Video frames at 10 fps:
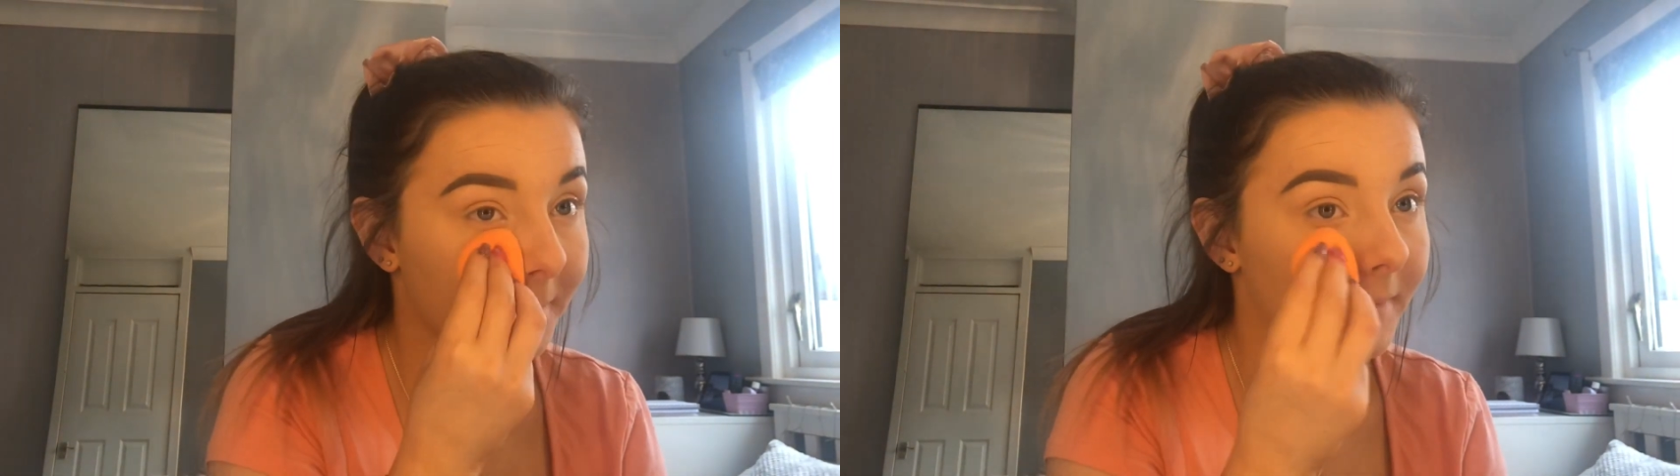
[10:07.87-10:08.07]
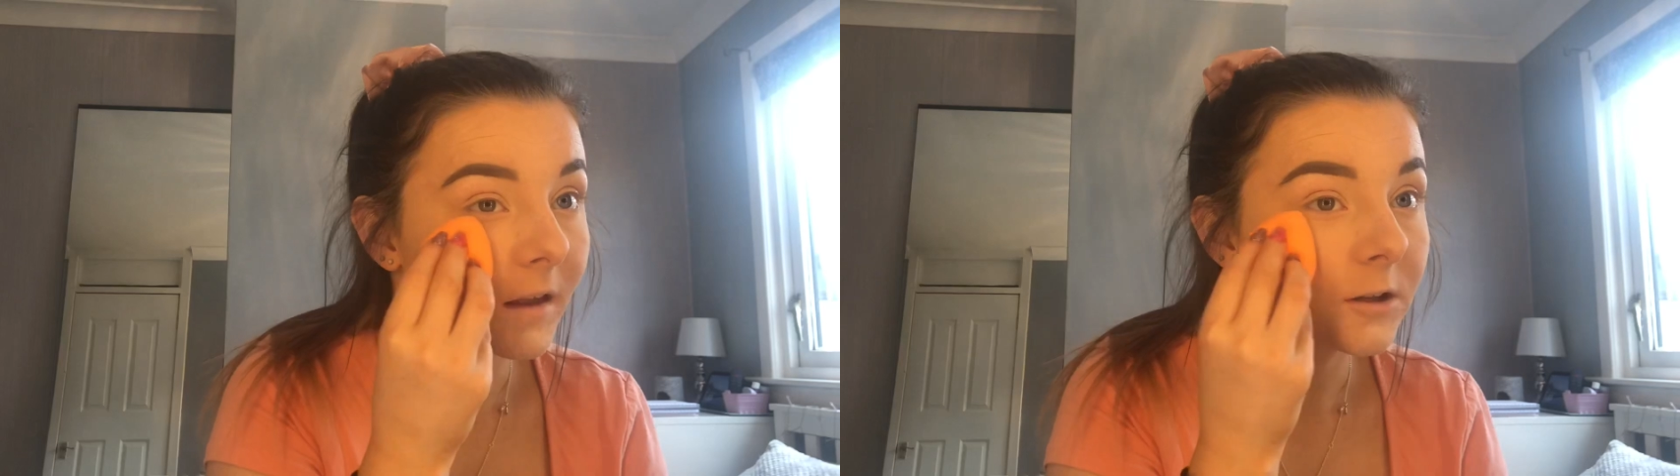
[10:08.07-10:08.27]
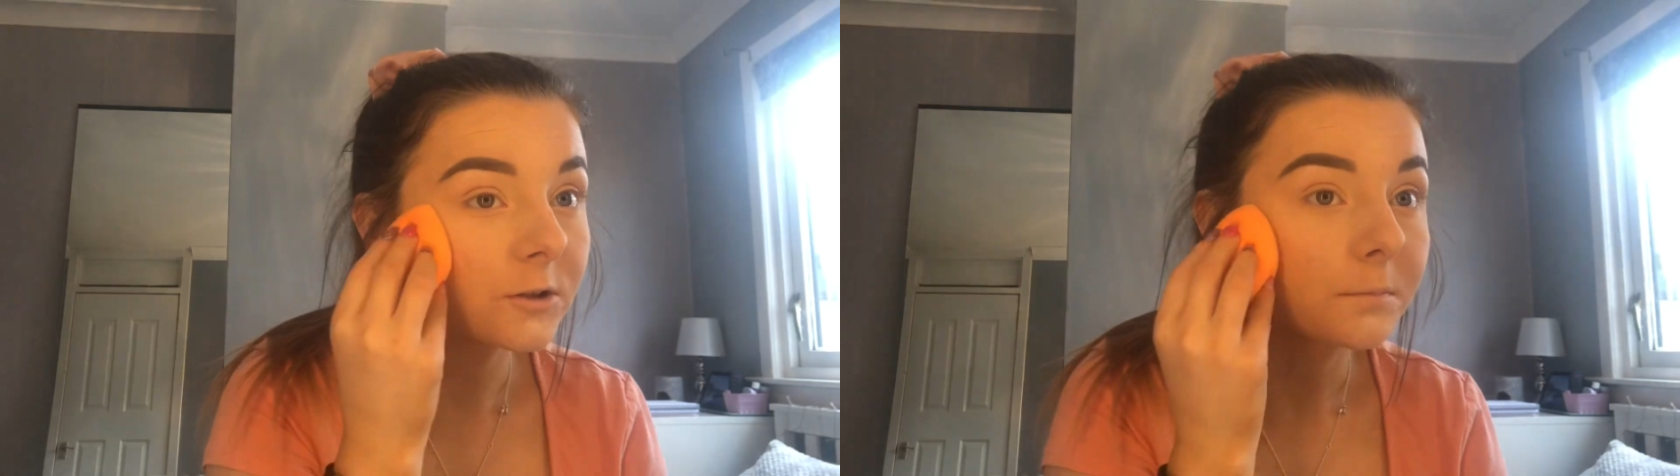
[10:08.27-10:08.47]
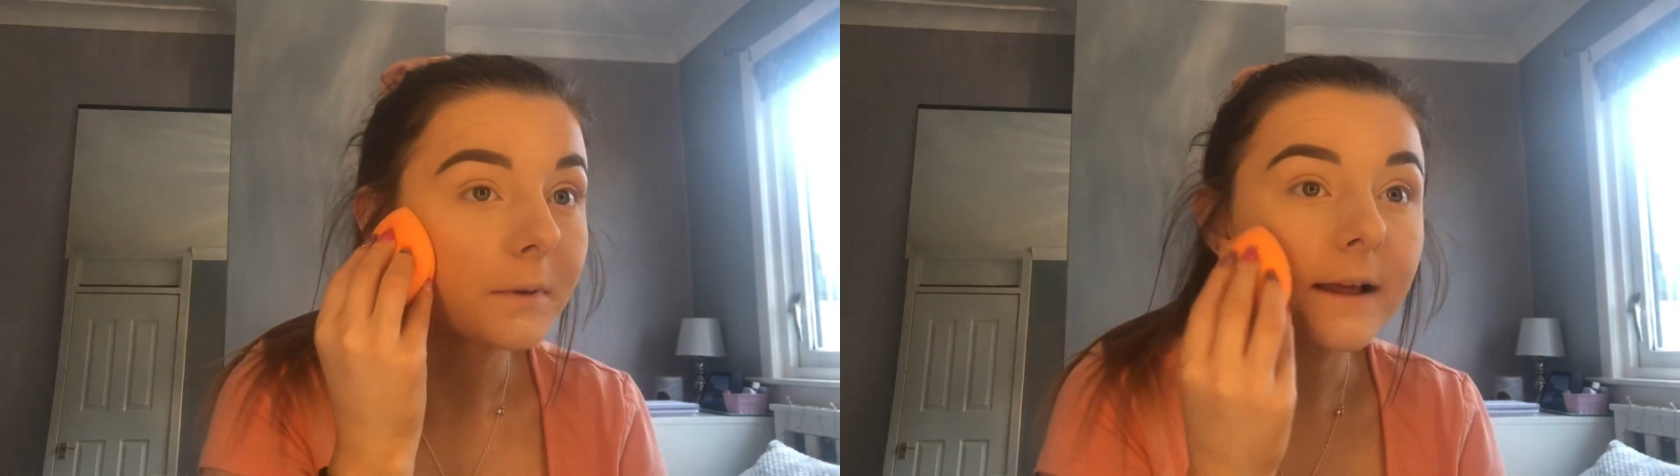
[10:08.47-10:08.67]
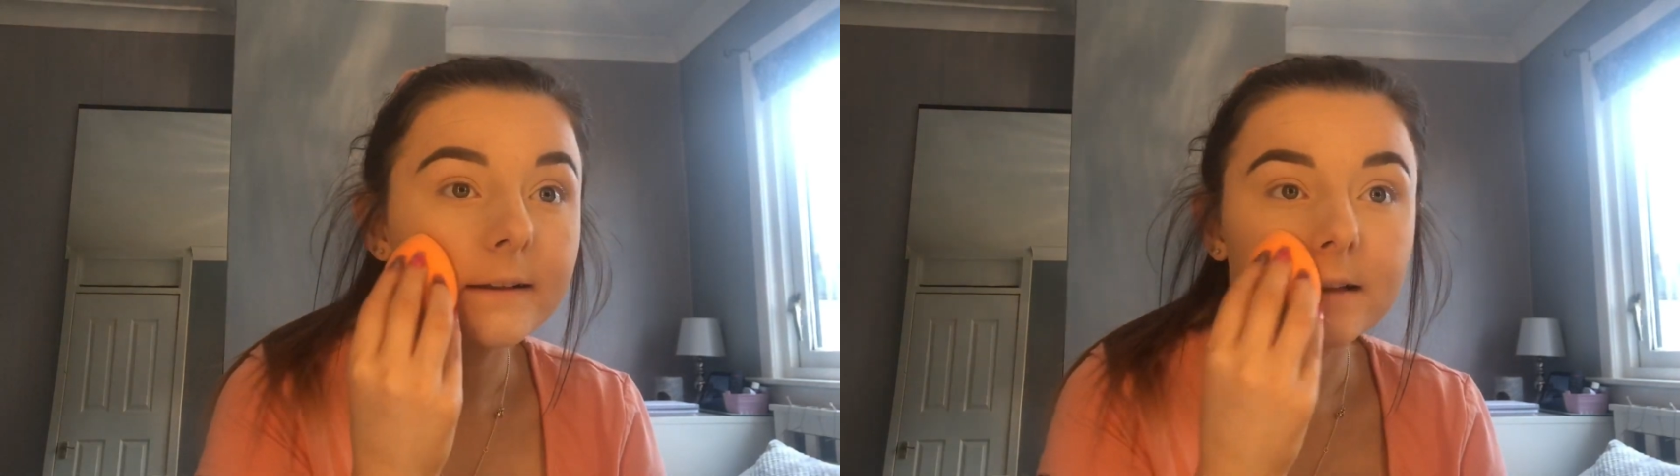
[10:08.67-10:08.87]
and just
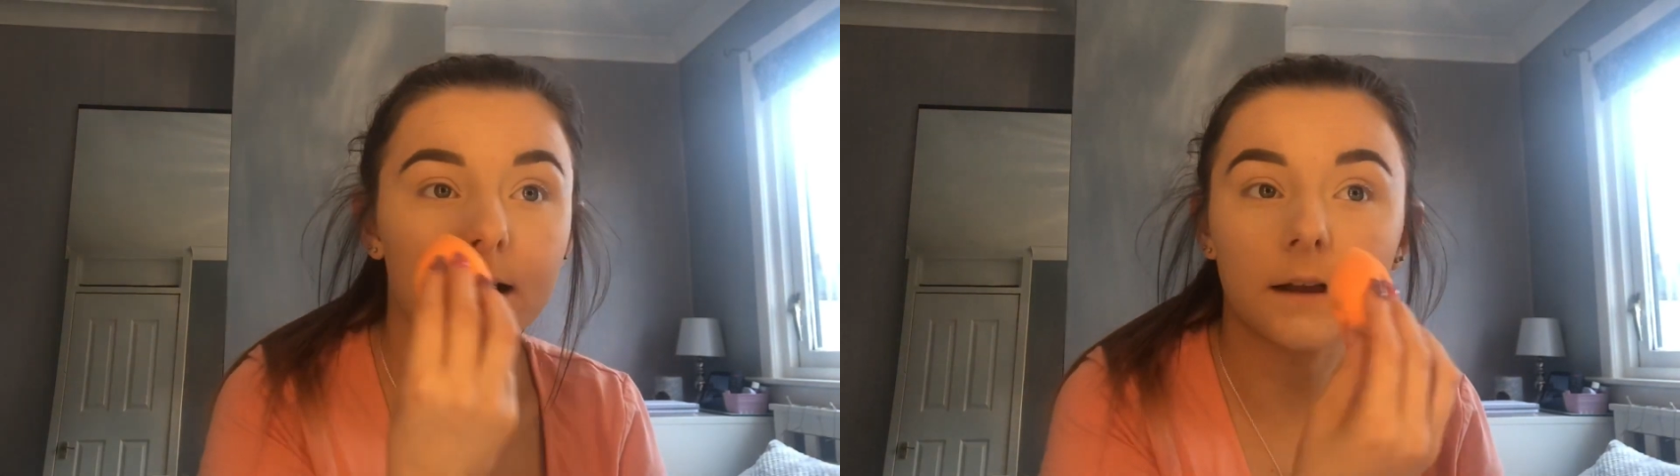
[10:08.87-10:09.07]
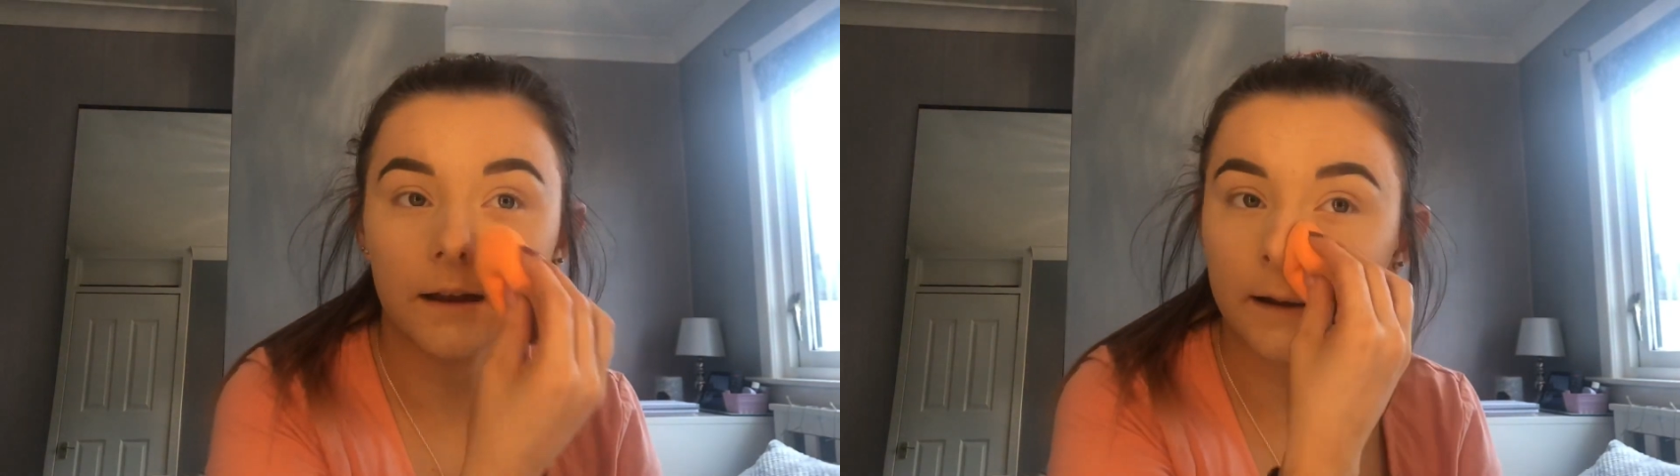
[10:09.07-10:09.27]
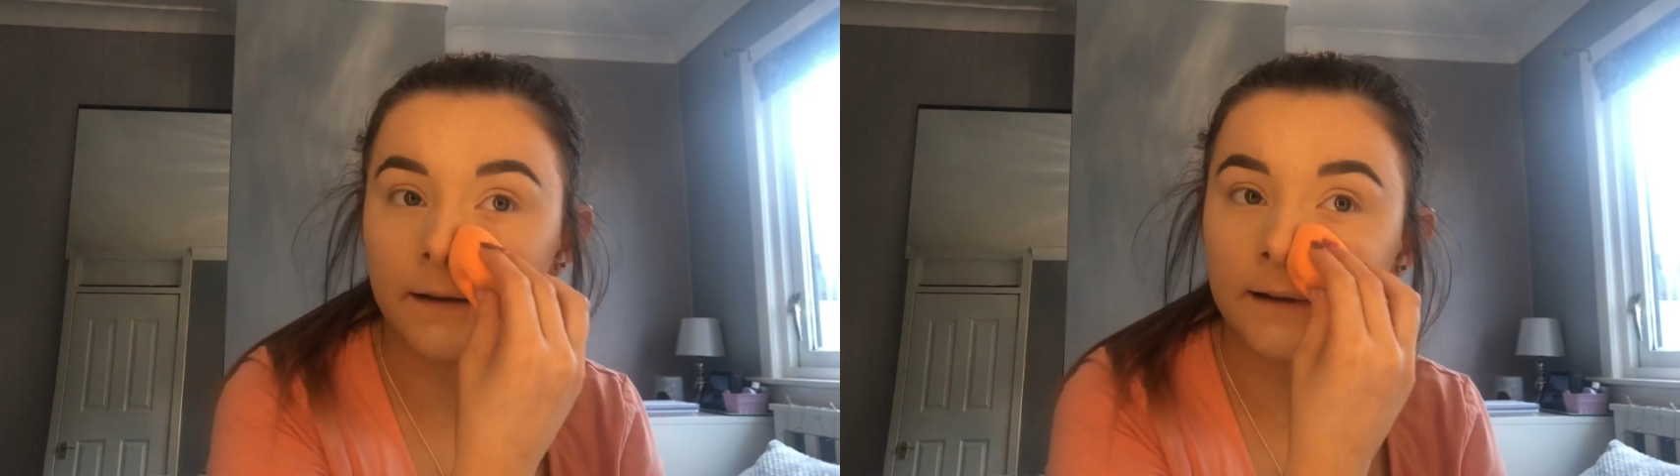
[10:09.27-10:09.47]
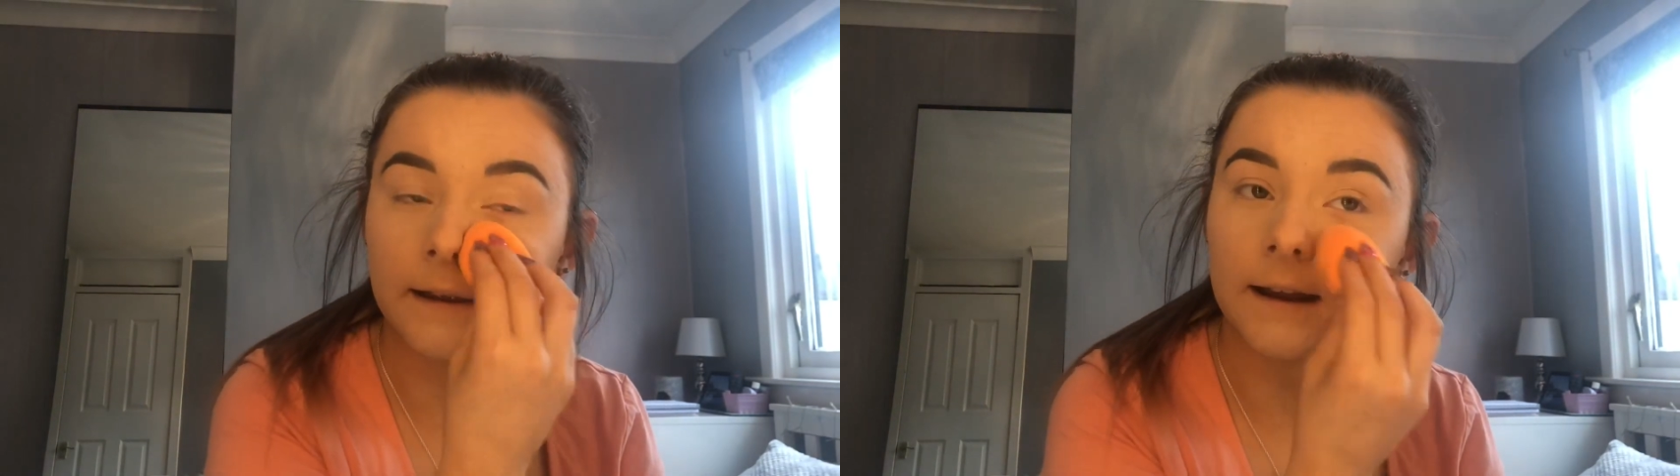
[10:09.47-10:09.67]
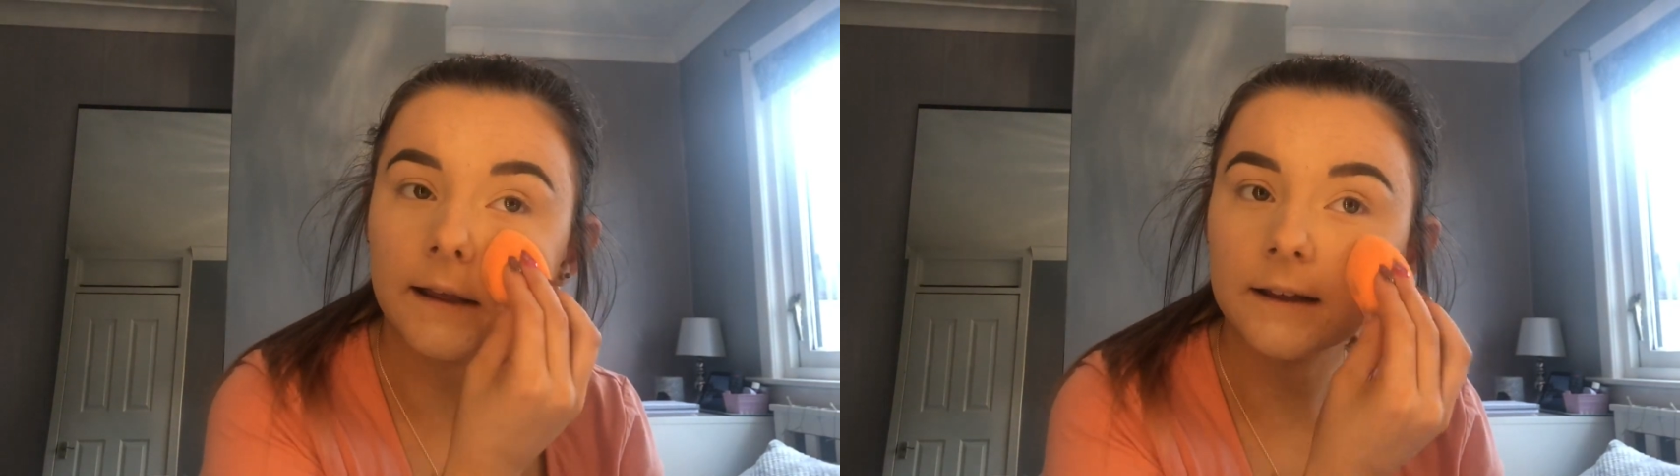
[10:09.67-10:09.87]
blend that, and it
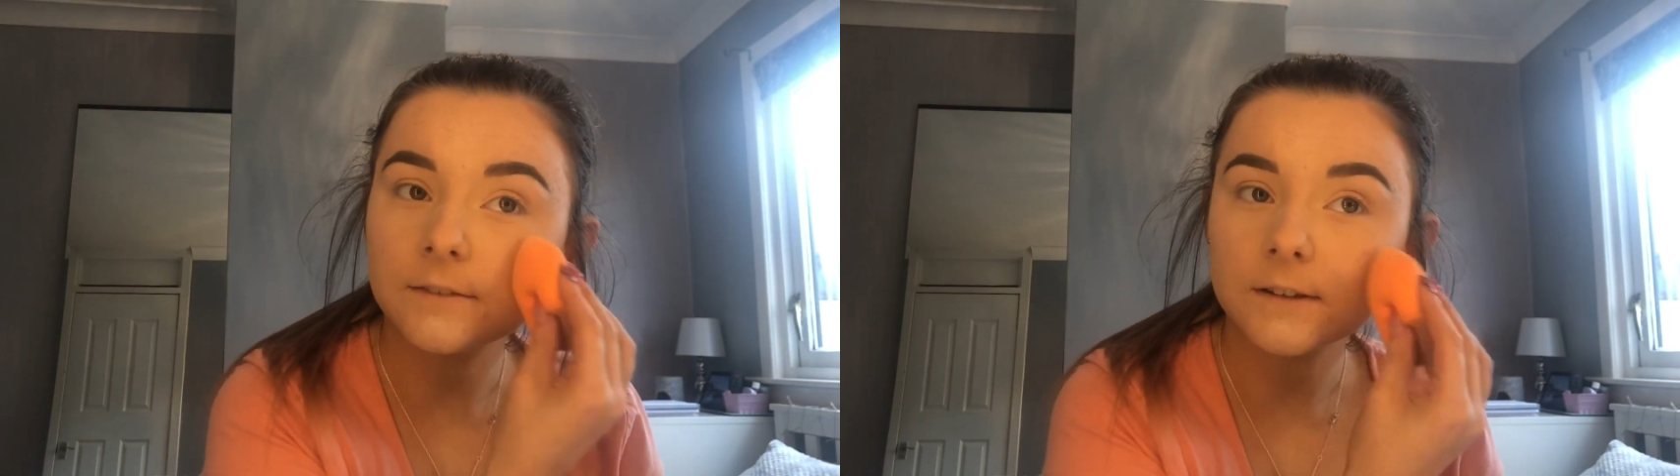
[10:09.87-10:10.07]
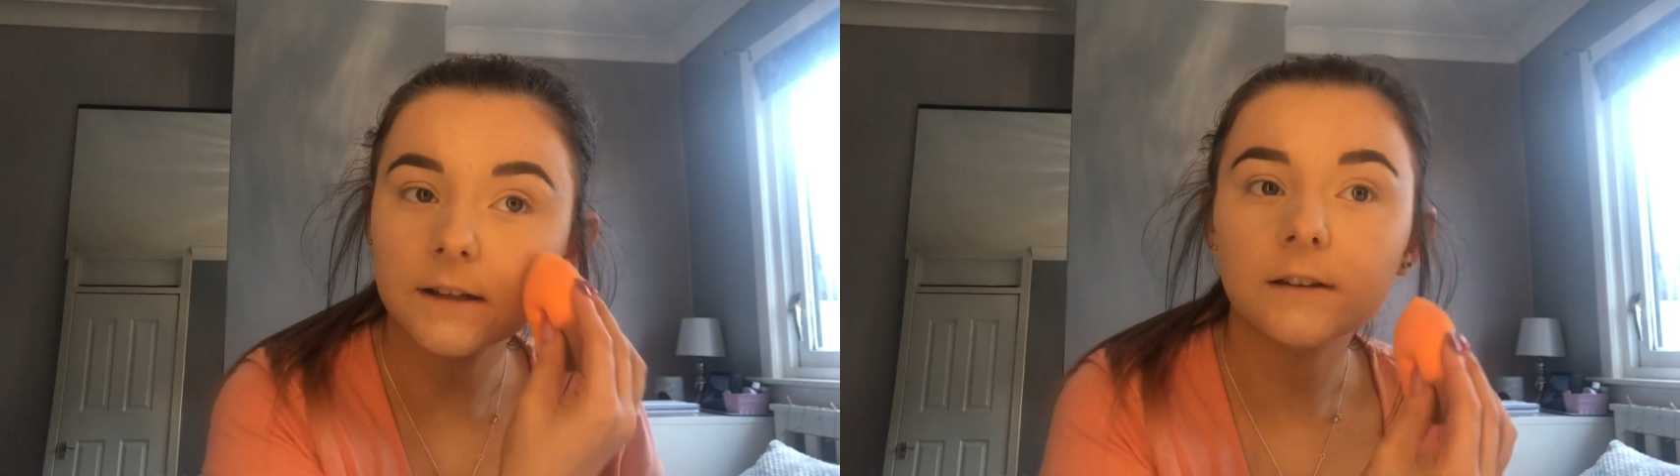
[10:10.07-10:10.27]
kind of gives this like